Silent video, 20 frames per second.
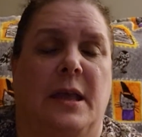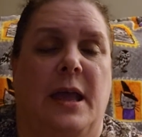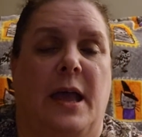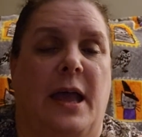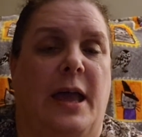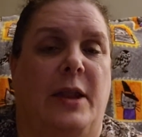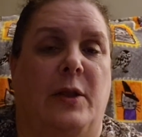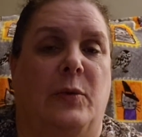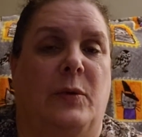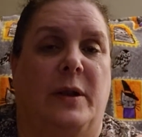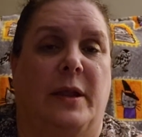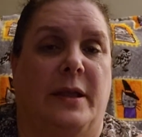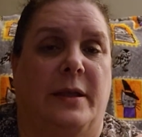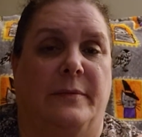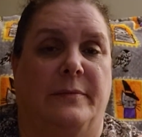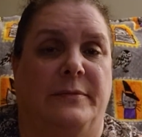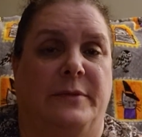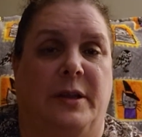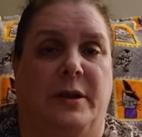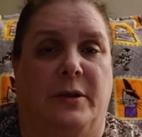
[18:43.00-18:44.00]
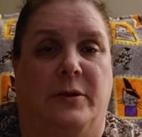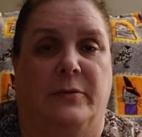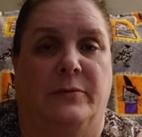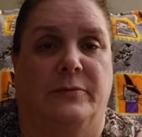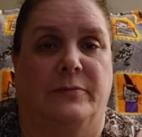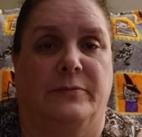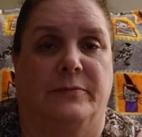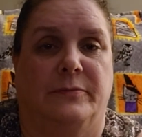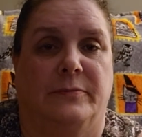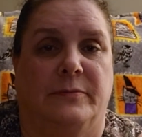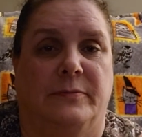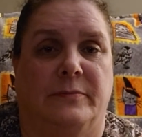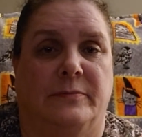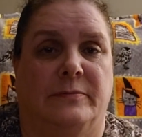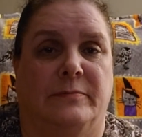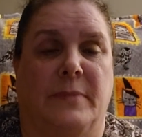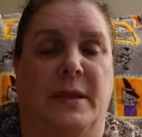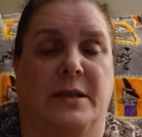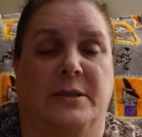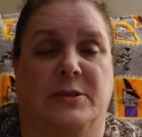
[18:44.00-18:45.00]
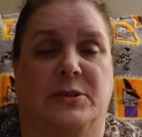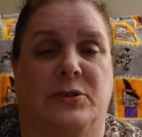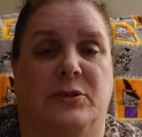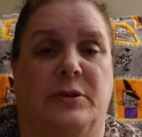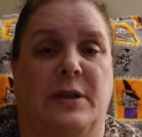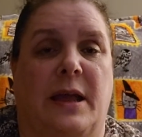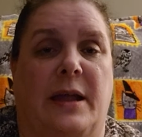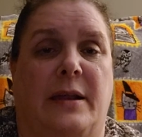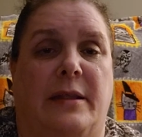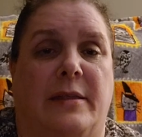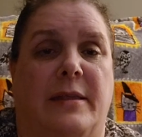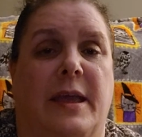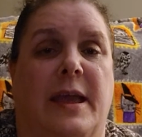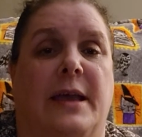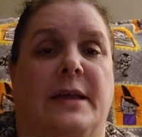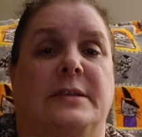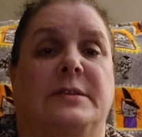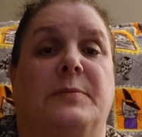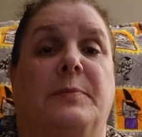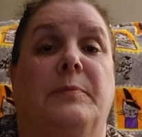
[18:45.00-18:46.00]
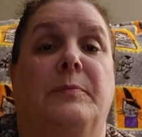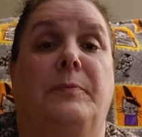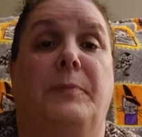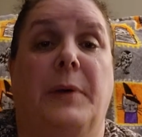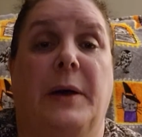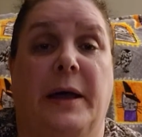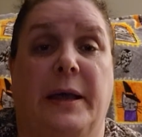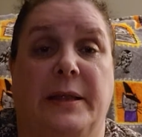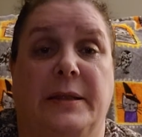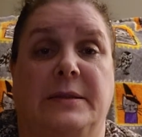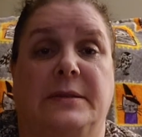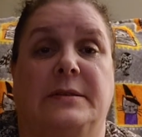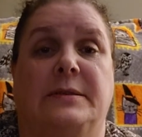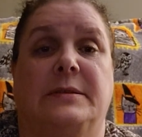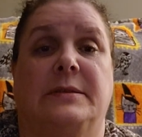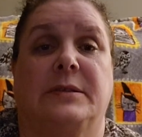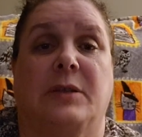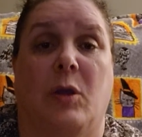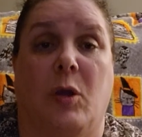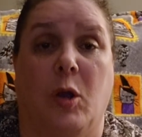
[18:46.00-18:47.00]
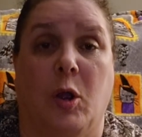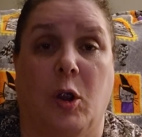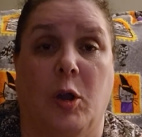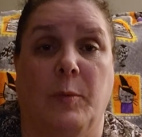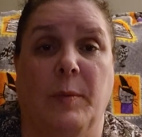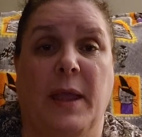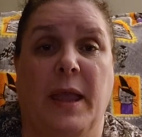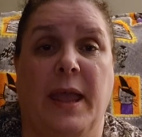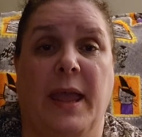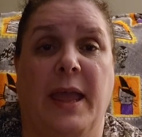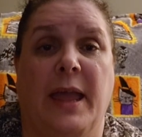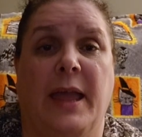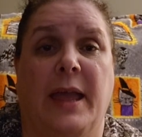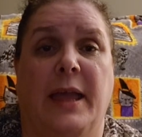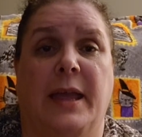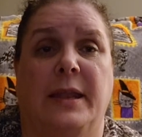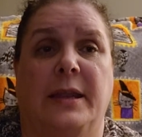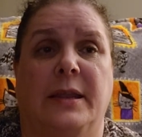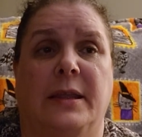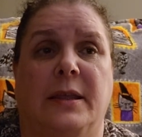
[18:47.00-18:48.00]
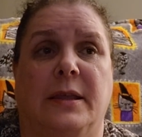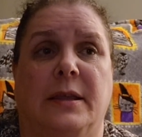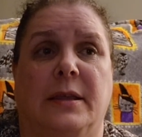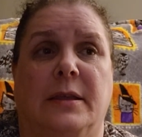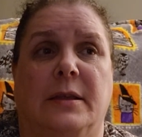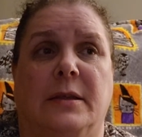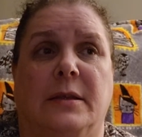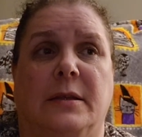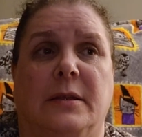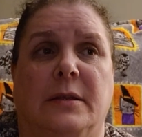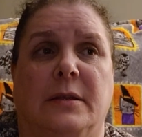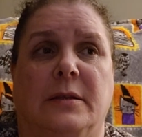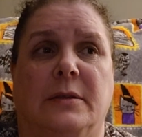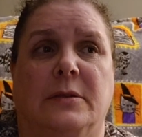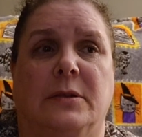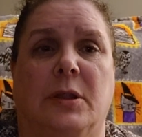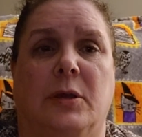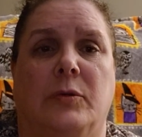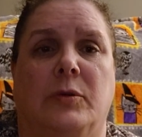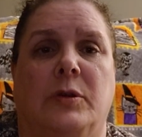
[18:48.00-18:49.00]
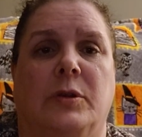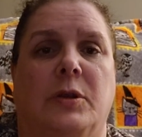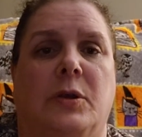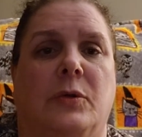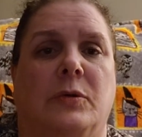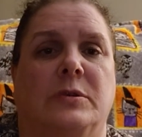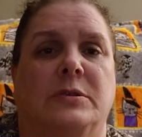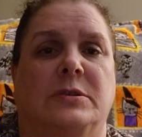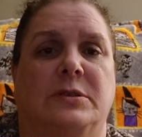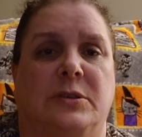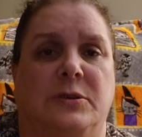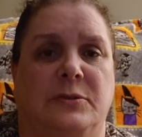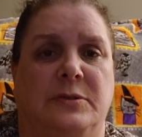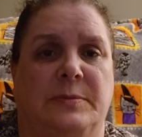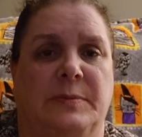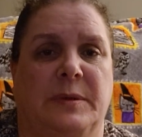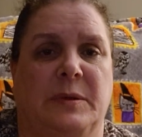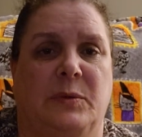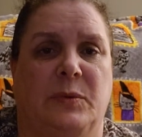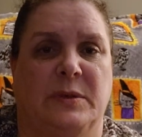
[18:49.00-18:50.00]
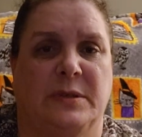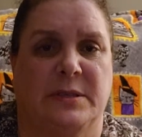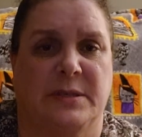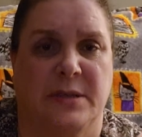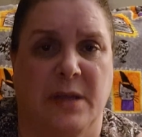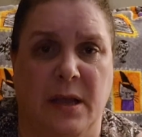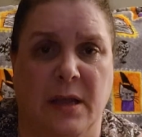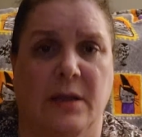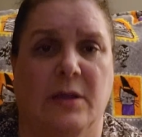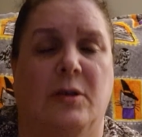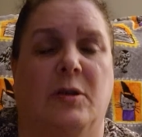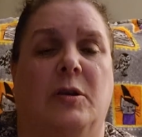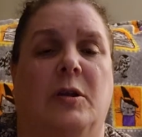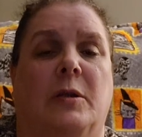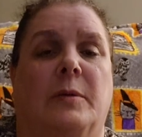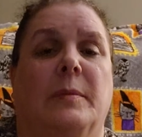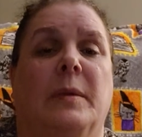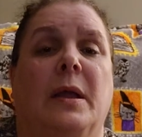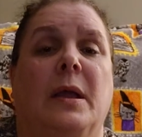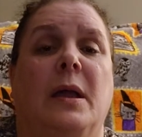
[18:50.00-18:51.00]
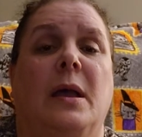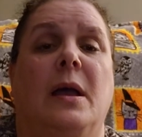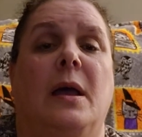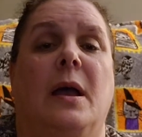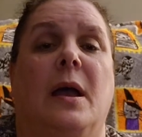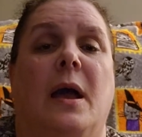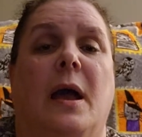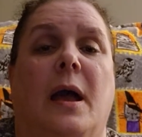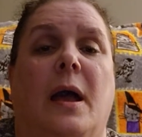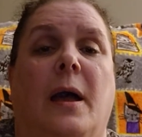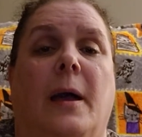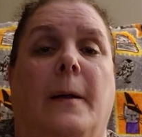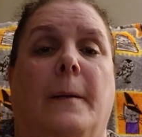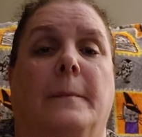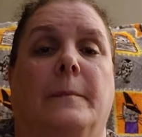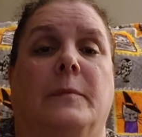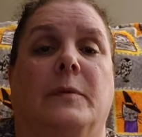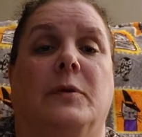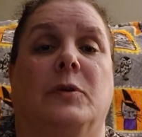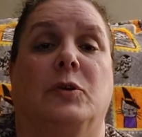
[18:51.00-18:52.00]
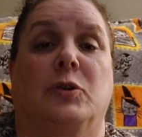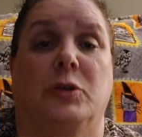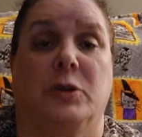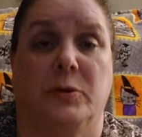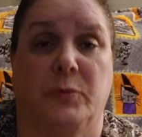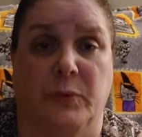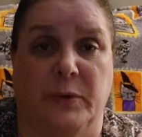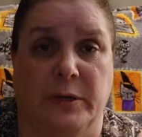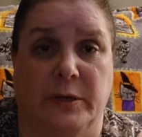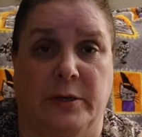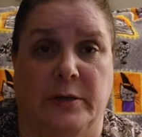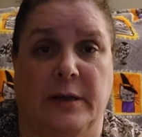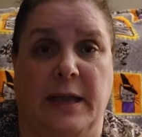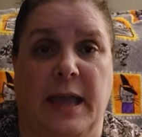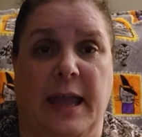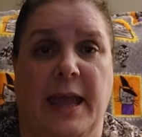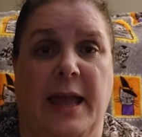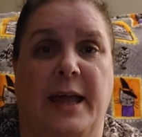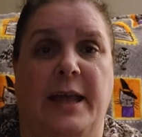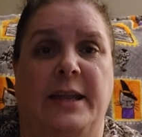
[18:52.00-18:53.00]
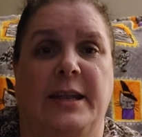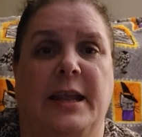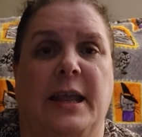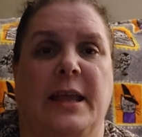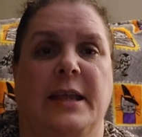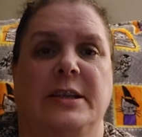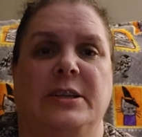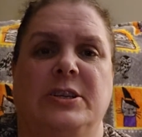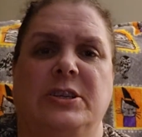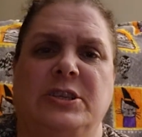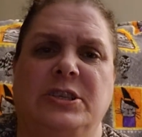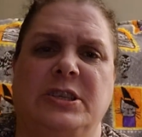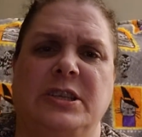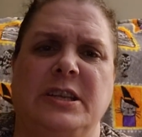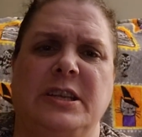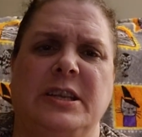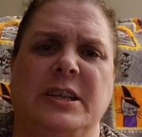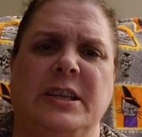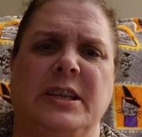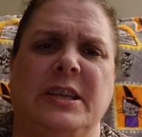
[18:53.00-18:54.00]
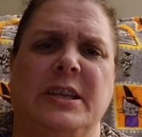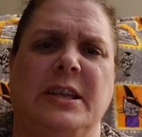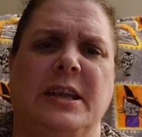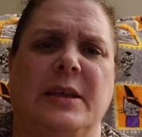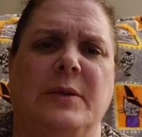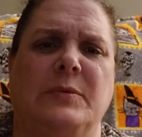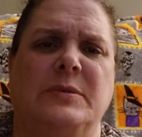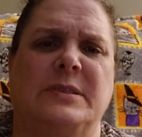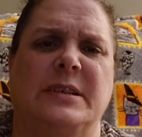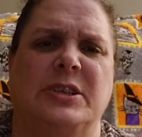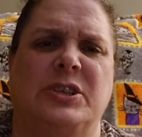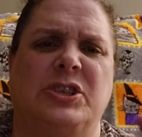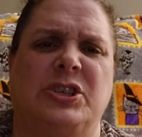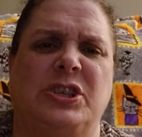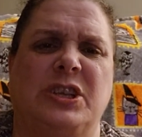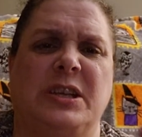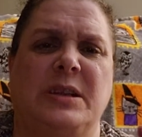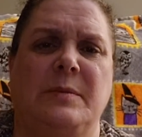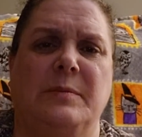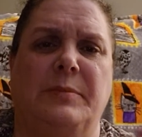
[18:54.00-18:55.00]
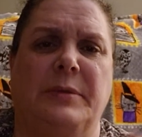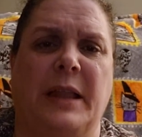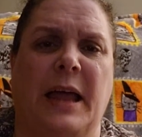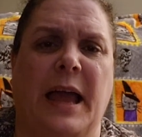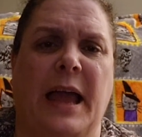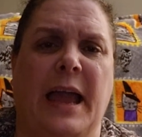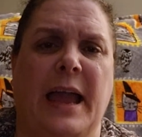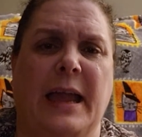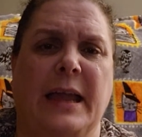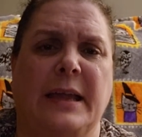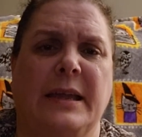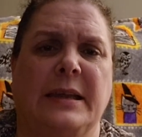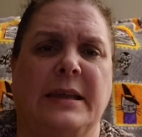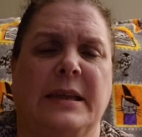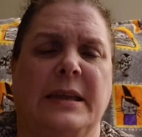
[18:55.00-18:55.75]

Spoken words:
I don't want to, you know, make a skirt out of that. But Carm had, no, excuse me, it was not Carm. Goodwill had a sheeny, it was a sheen black,